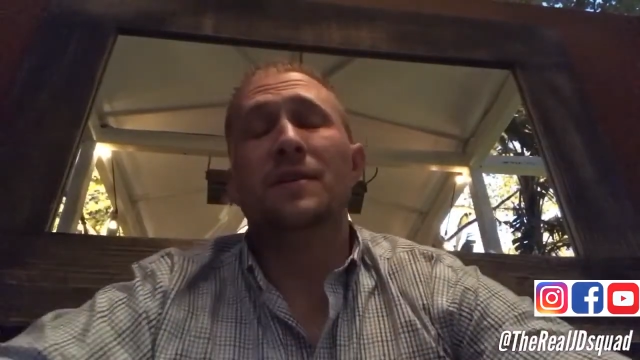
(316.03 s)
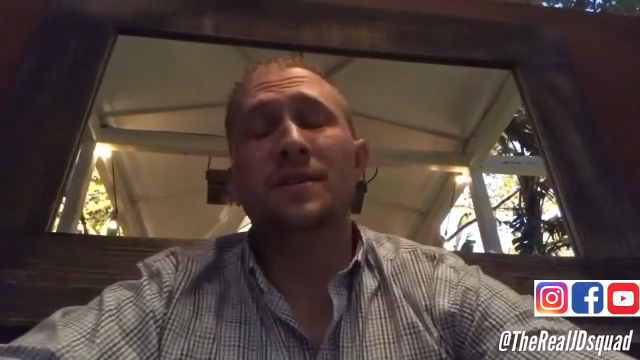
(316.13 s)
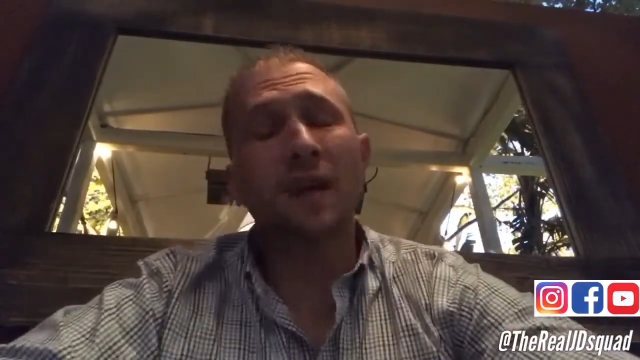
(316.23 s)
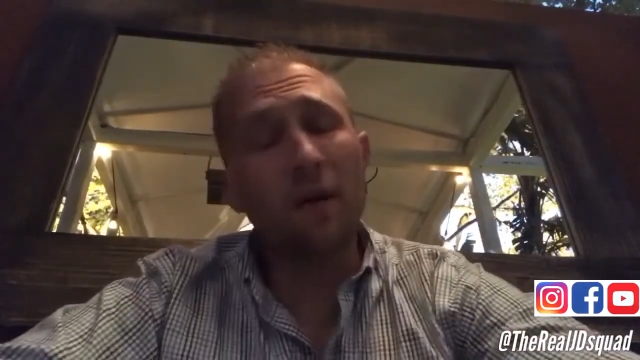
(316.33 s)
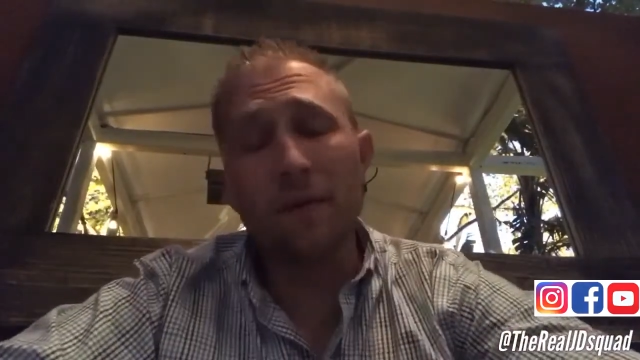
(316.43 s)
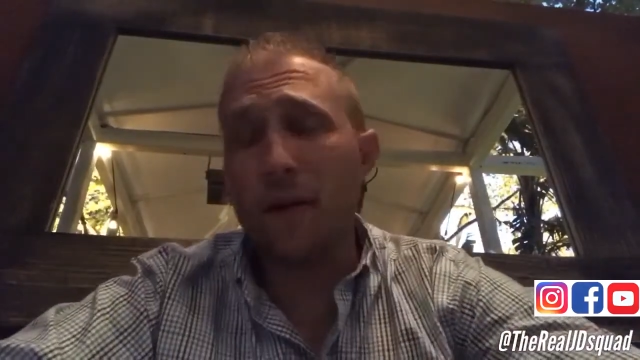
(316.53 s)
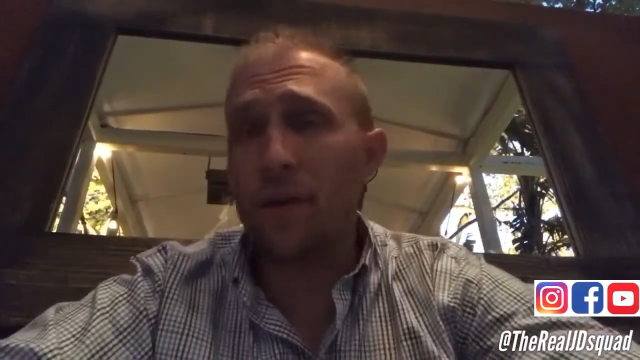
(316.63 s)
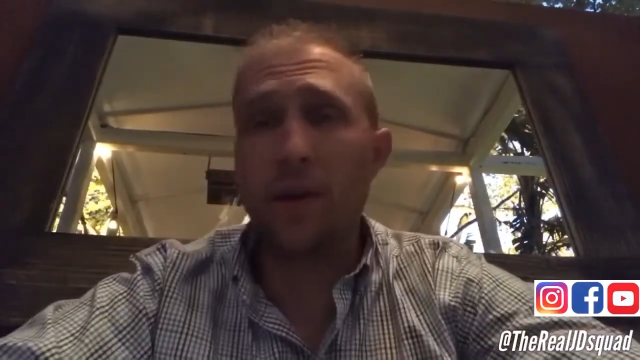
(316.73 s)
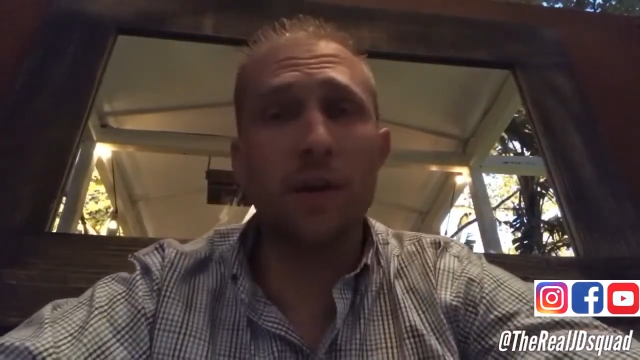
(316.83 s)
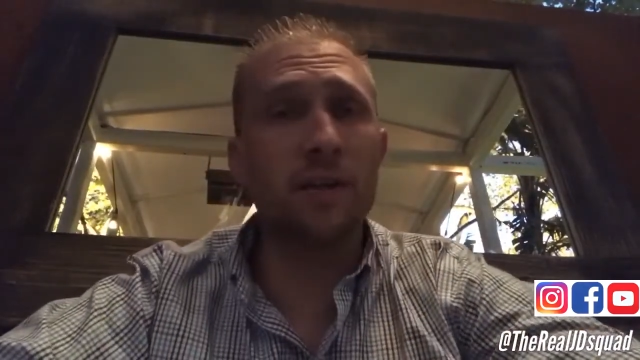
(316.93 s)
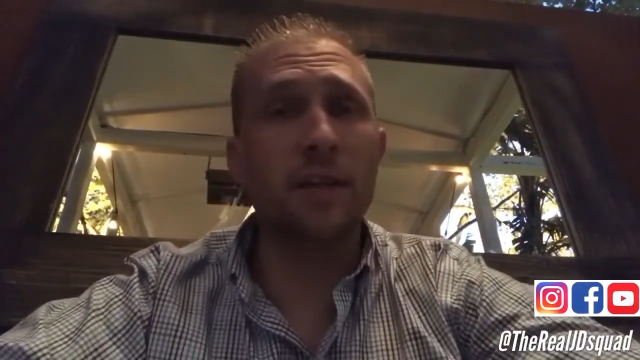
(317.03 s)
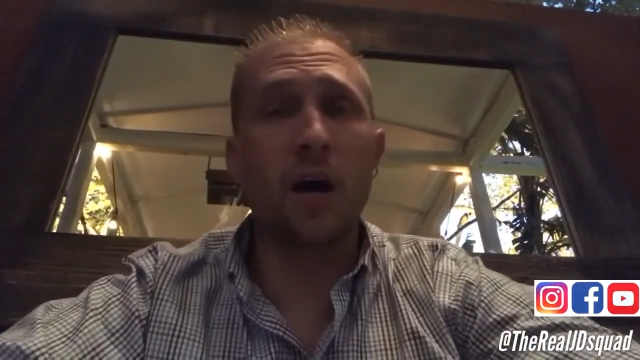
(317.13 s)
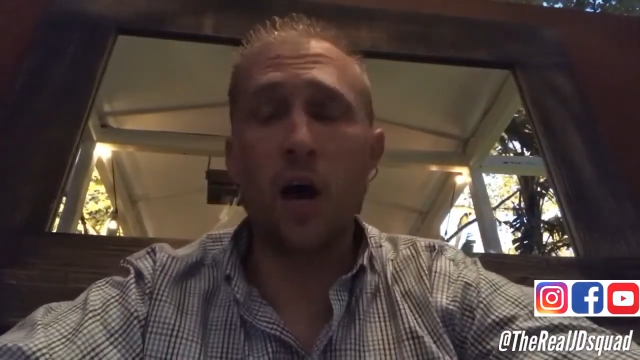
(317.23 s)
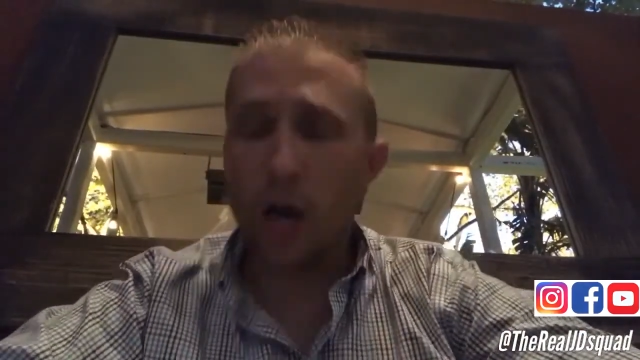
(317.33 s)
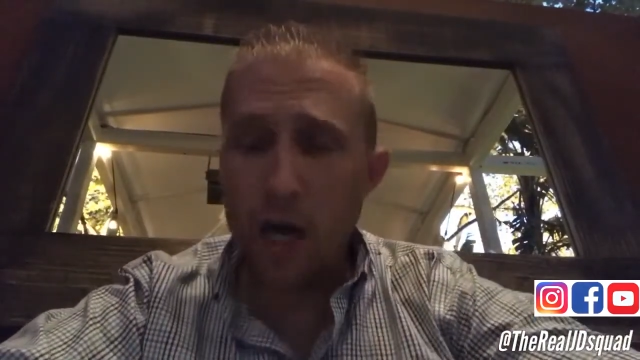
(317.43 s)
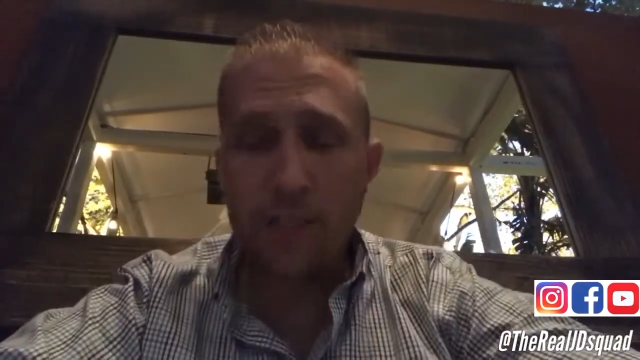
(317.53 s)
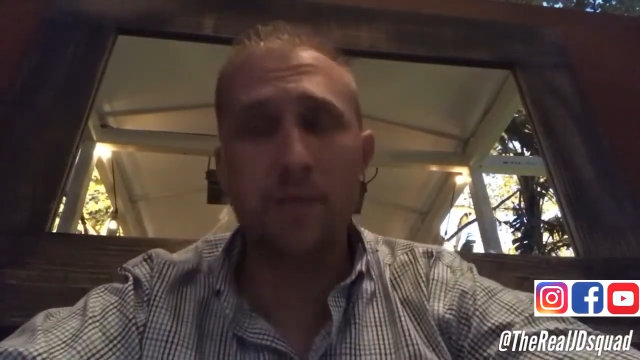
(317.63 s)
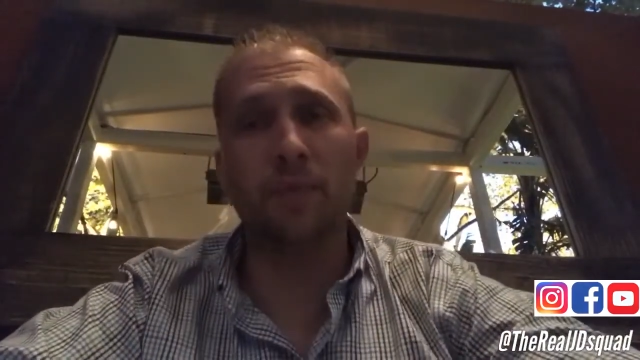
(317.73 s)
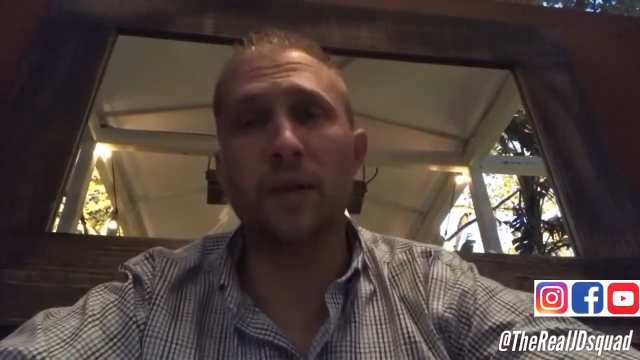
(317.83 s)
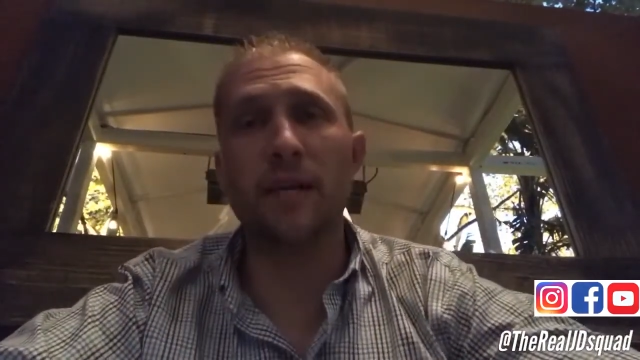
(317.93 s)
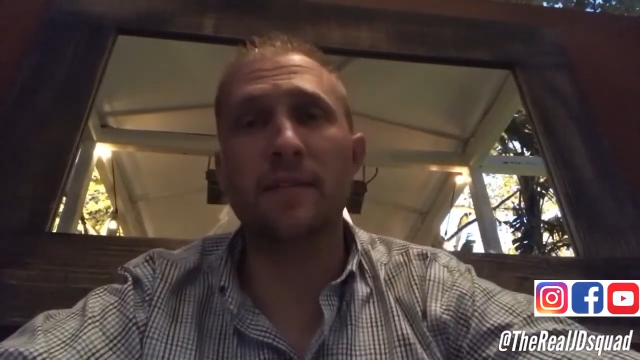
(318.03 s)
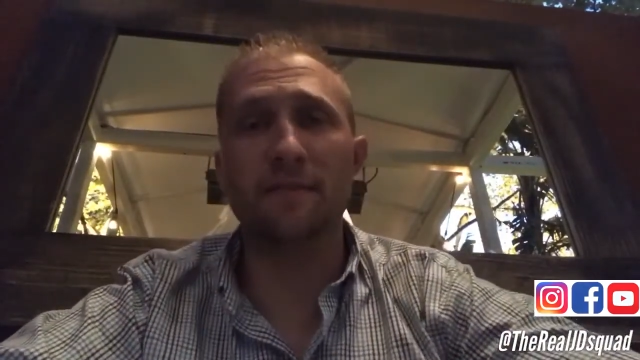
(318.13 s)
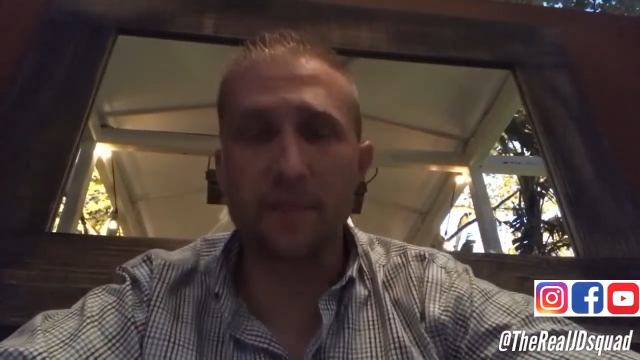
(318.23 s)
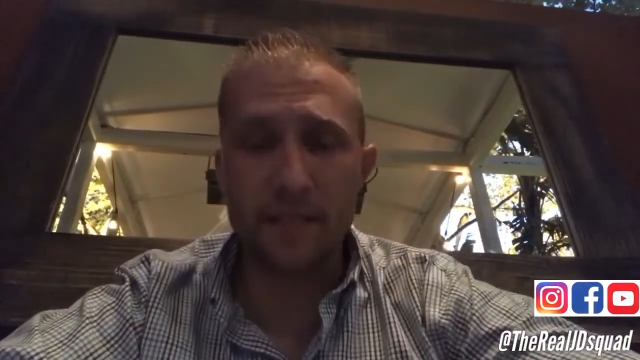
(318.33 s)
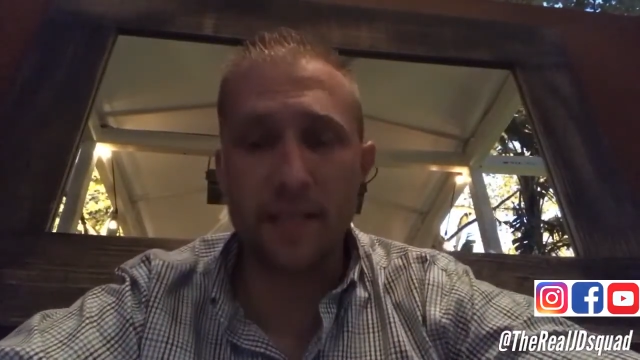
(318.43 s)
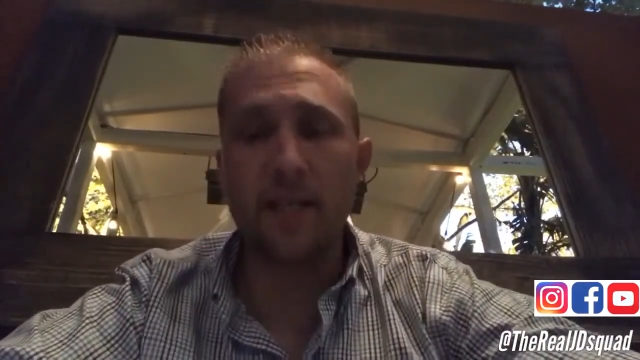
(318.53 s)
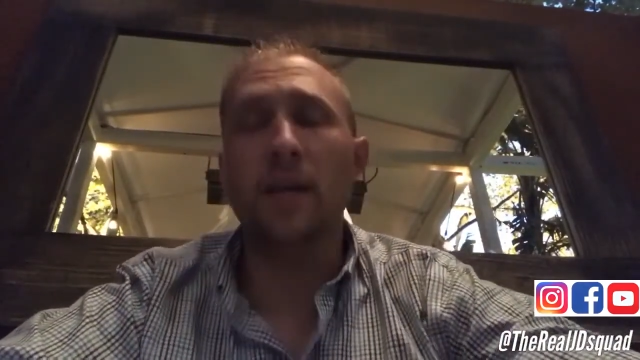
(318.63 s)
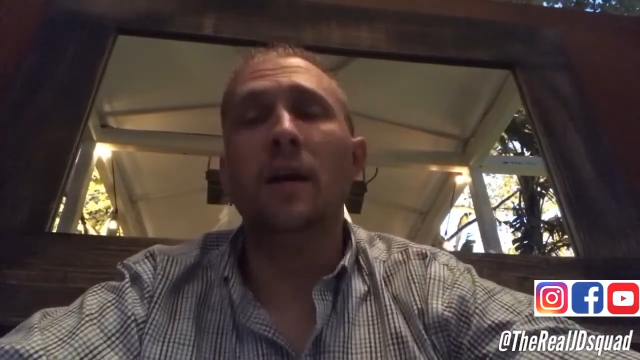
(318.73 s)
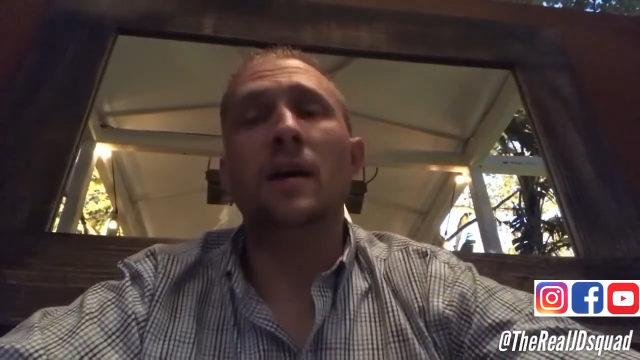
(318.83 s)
Still very good. Awesome place. Visit.